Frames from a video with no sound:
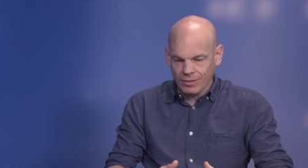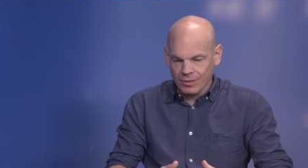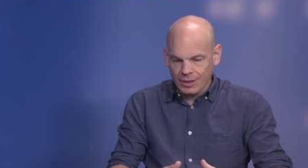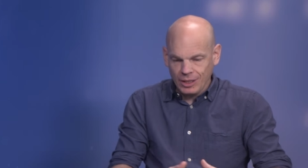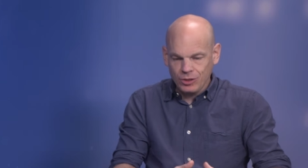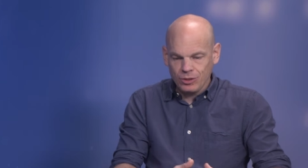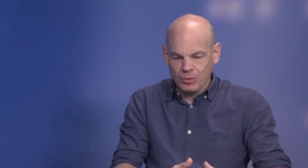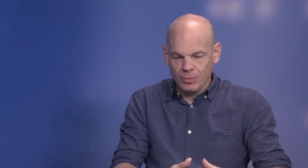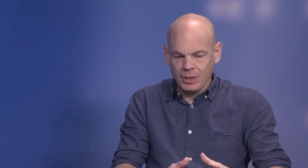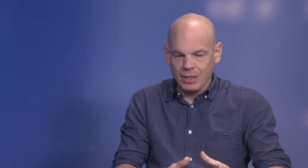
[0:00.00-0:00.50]

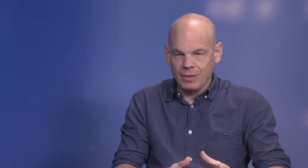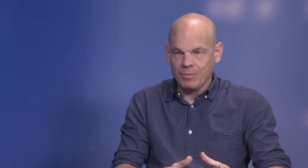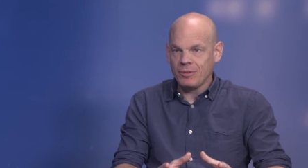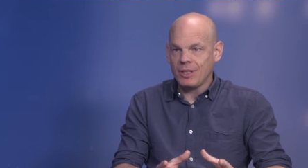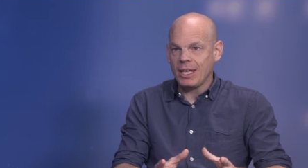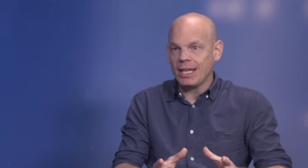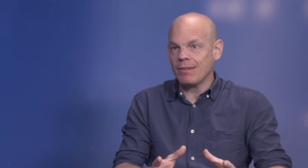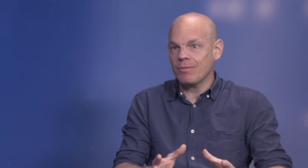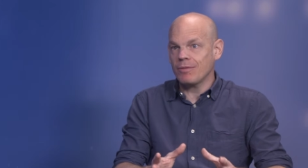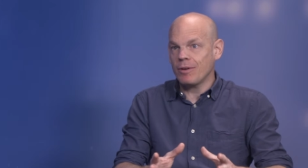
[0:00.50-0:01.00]
need to be
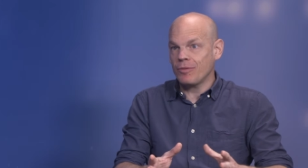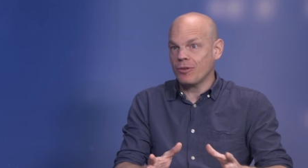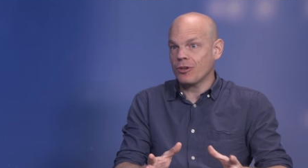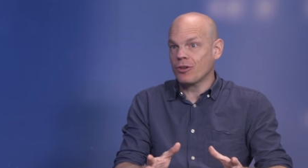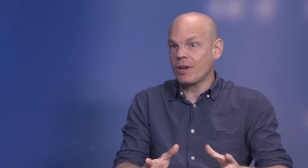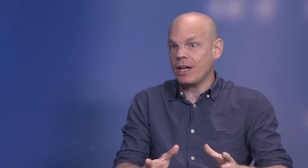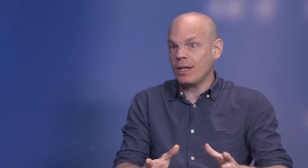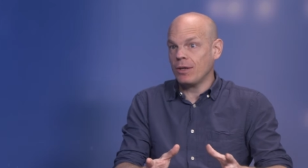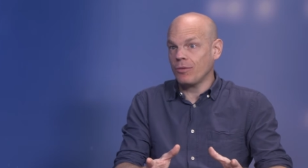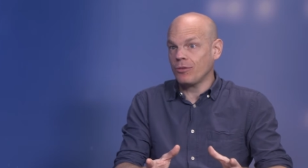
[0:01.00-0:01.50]
taken with a
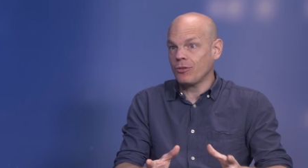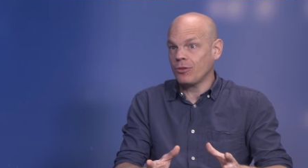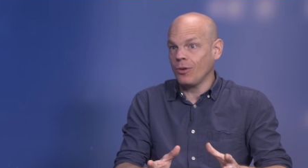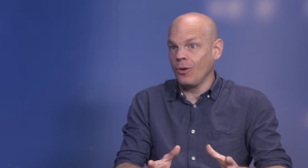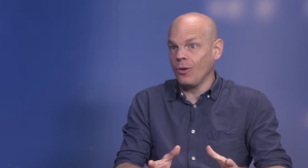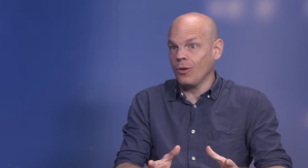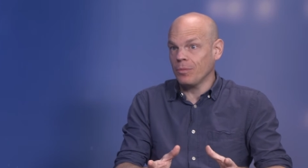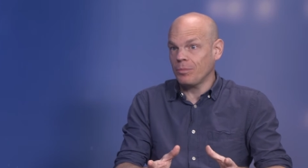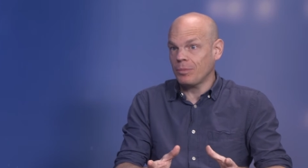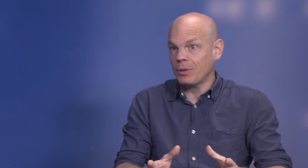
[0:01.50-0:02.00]
grain of
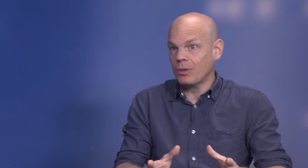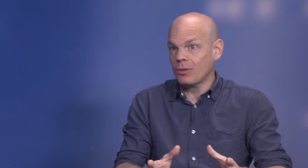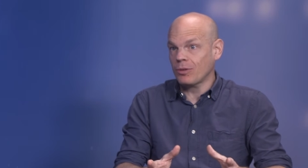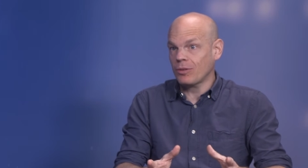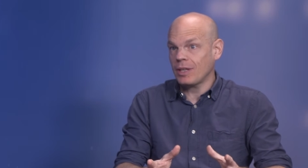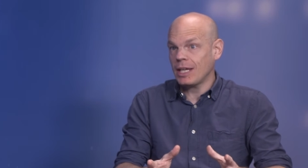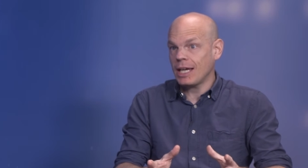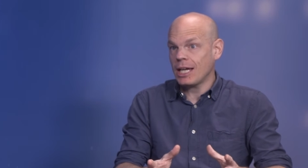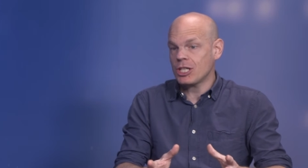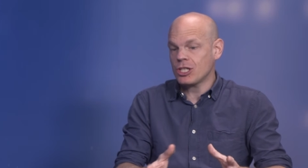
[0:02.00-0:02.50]
salt
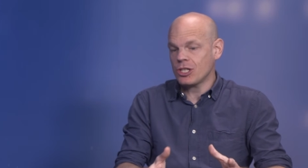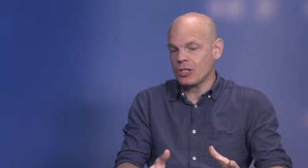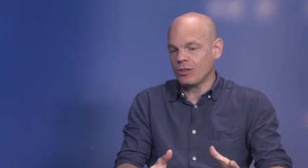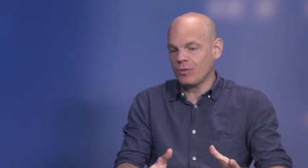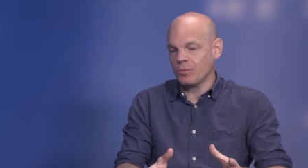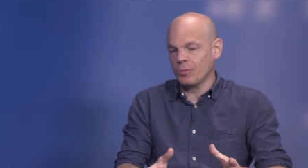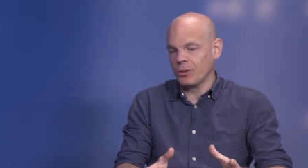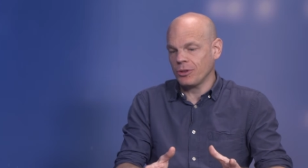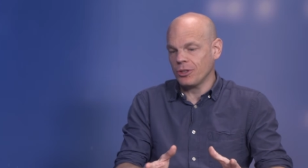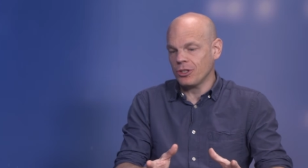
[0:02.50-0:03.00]
because they are
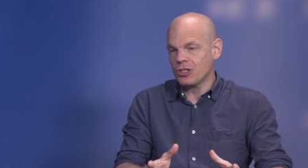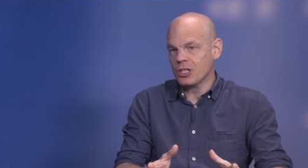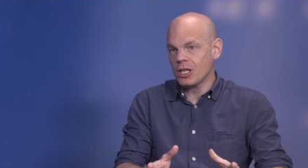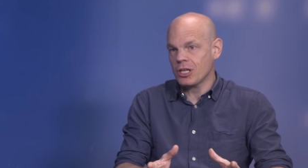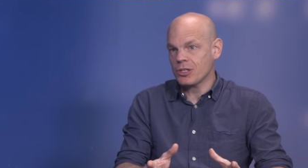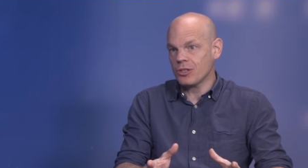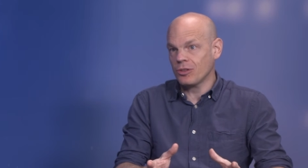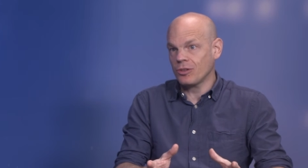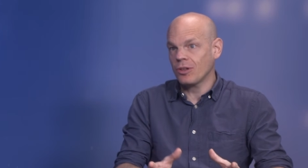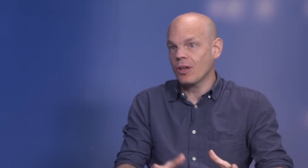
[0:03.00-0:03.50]
just what the
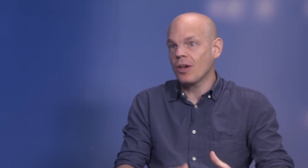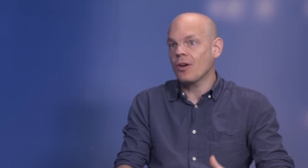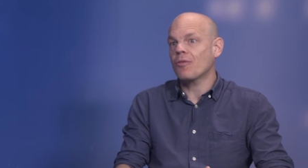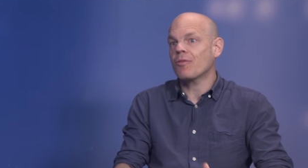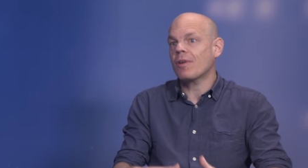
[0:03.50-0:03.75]
judges